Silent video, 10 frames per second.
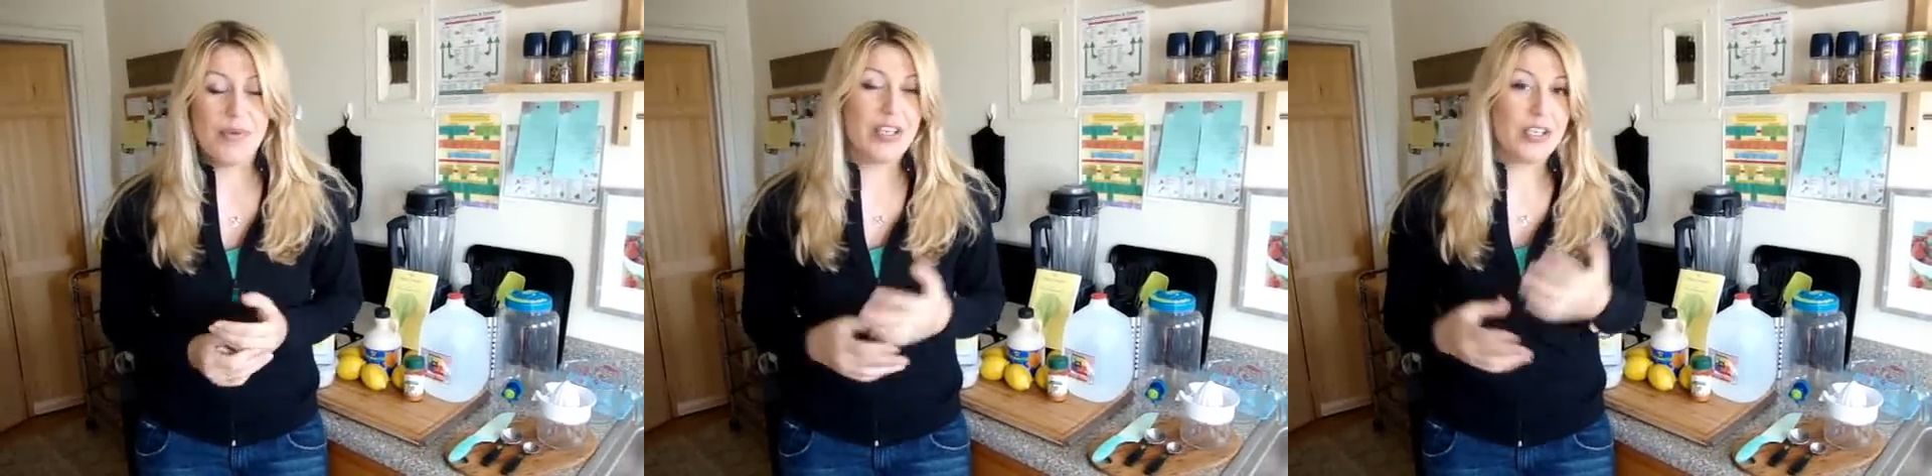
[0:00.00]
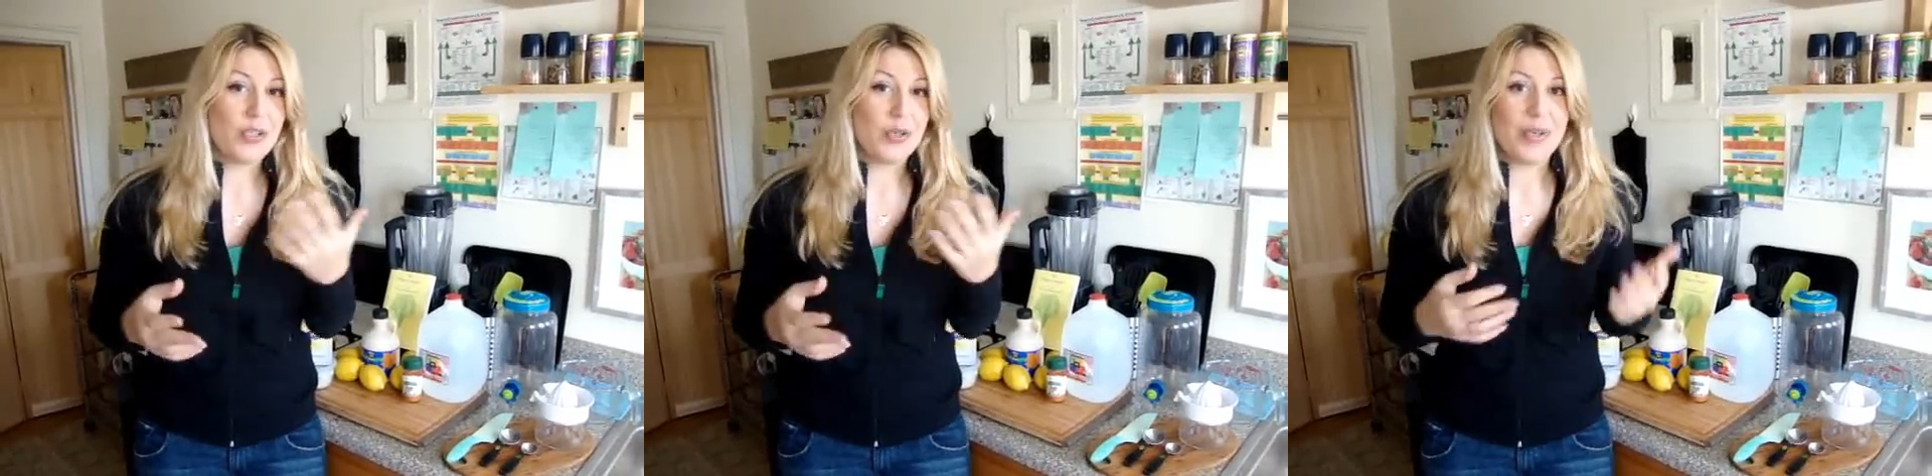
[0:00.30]
we've
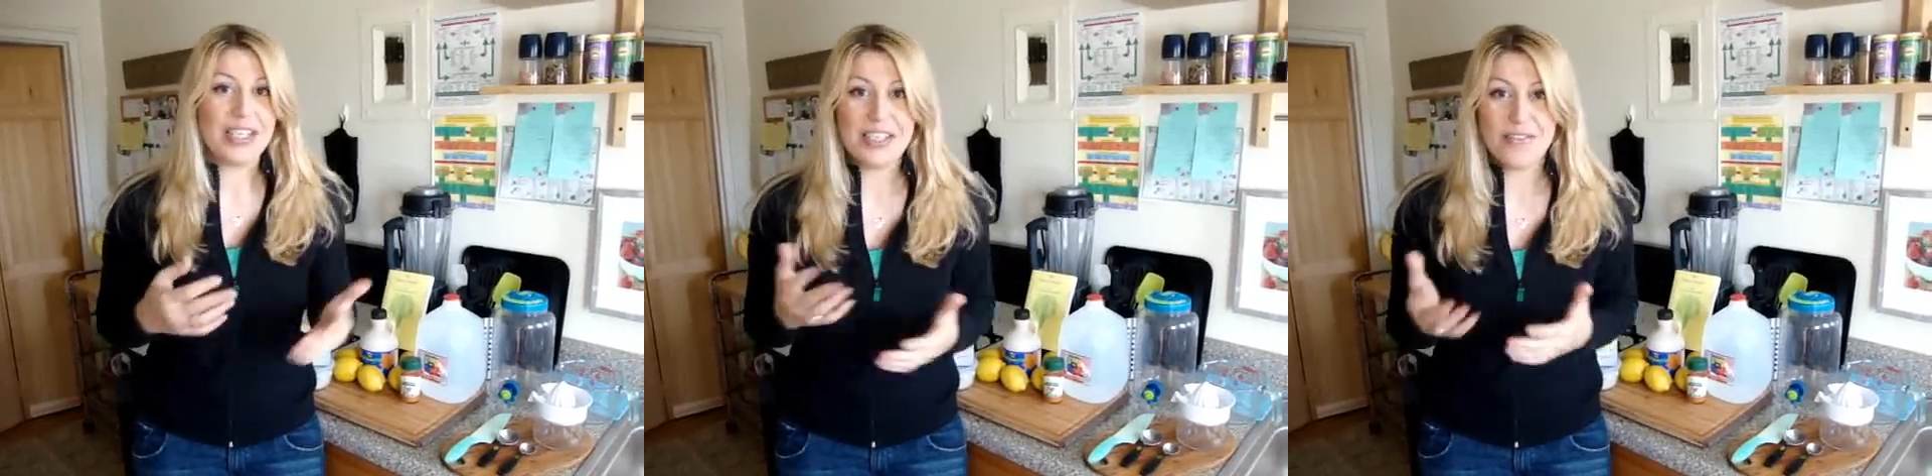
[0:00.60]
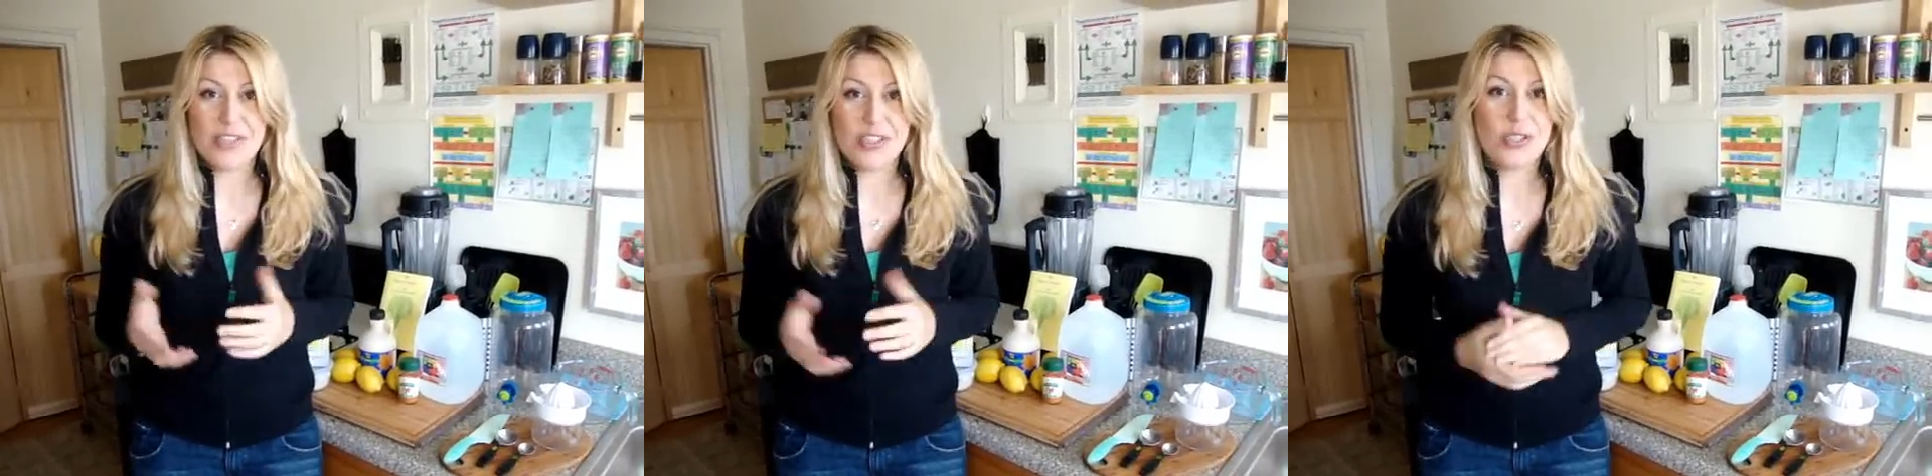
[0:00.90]
heard so many
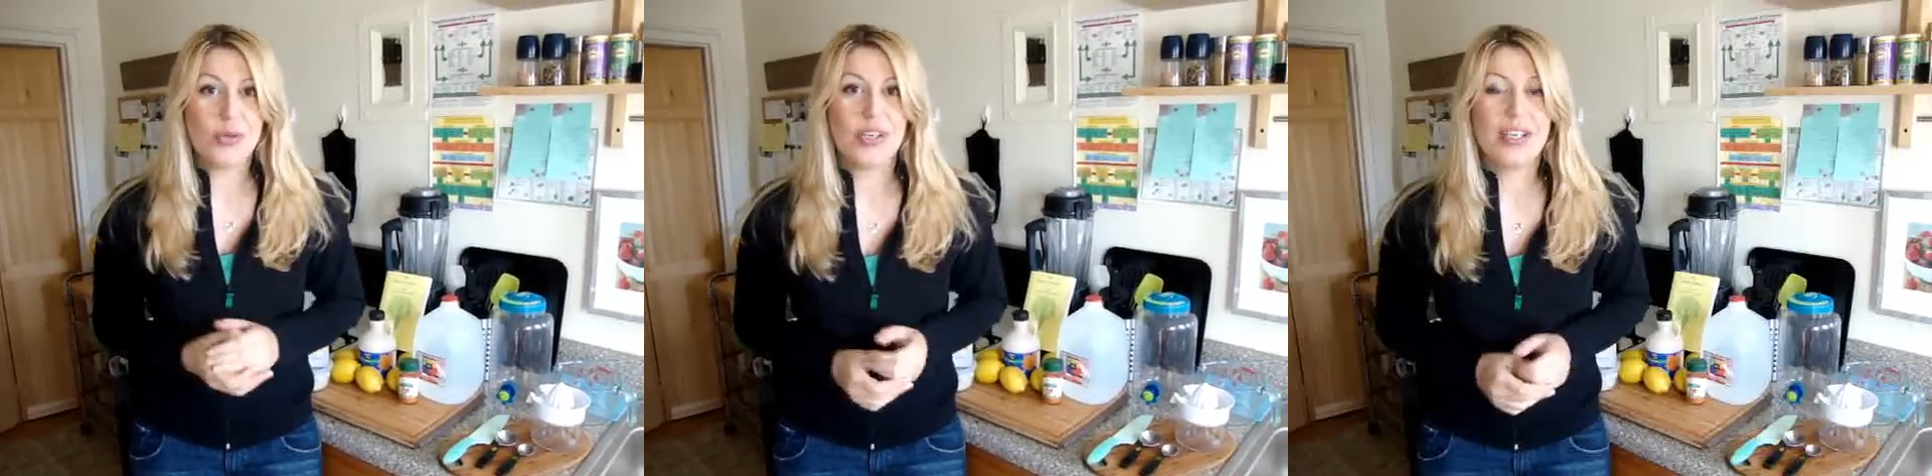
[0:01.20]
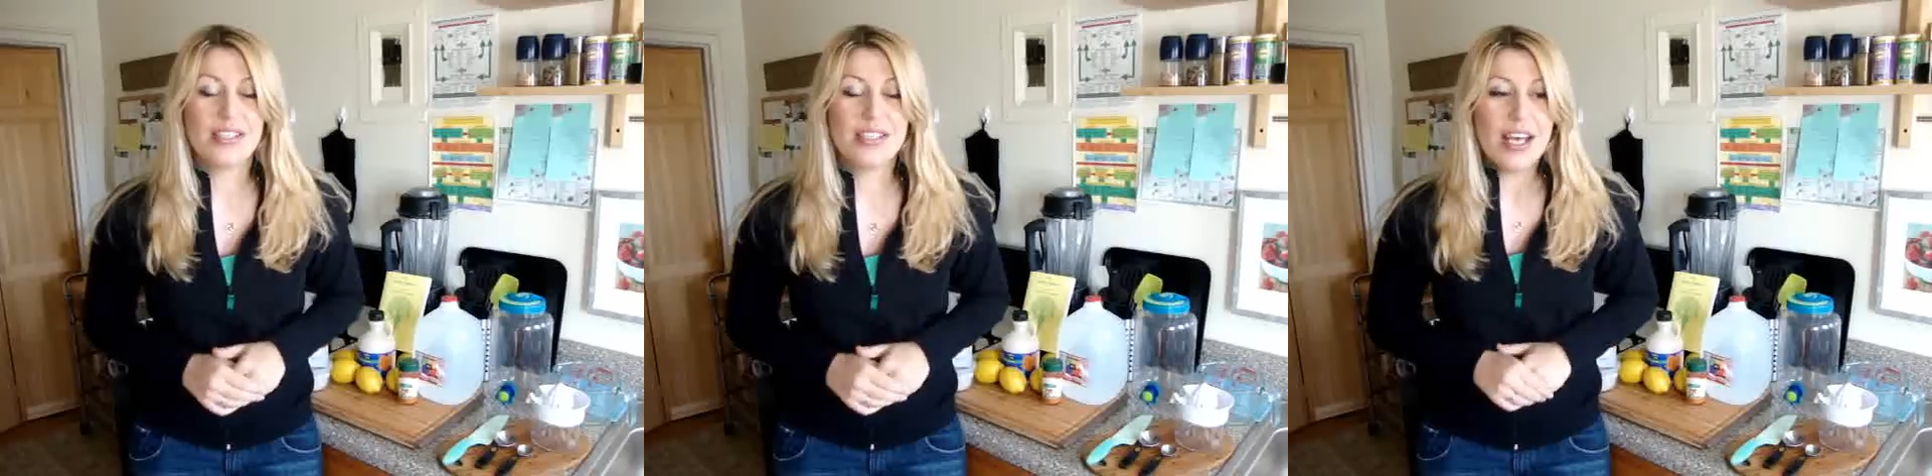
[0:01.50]
different
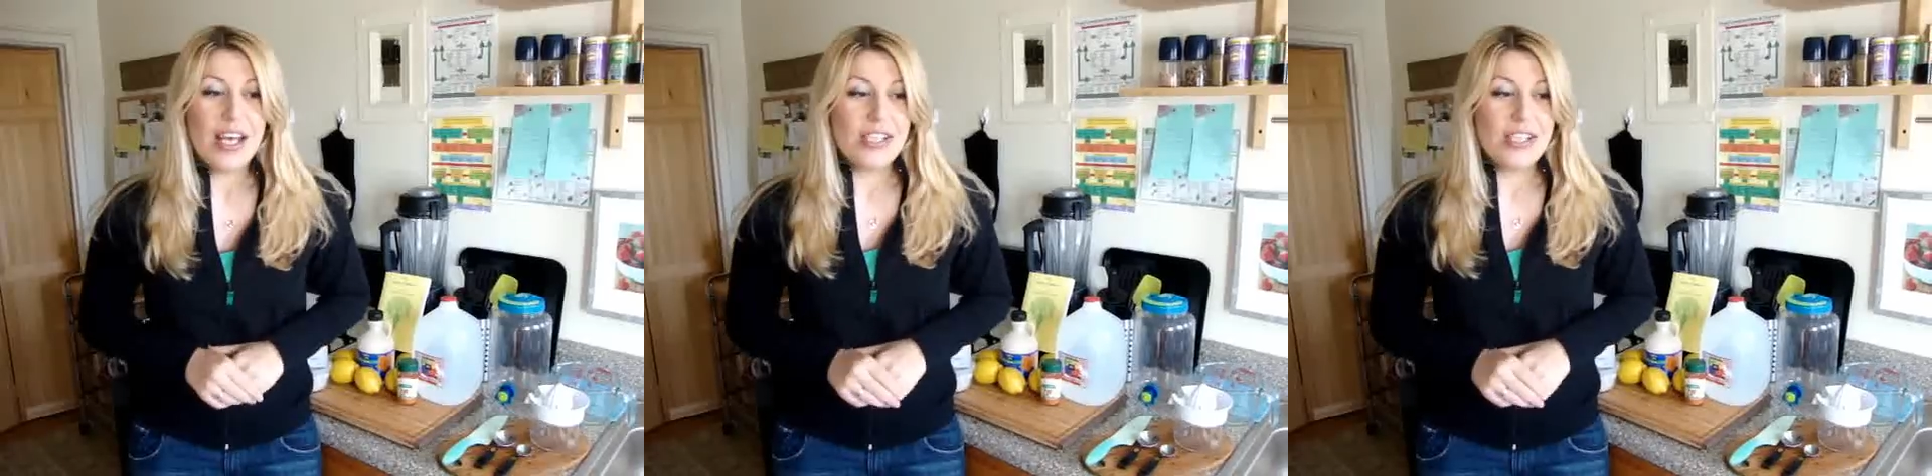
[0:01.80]
stories.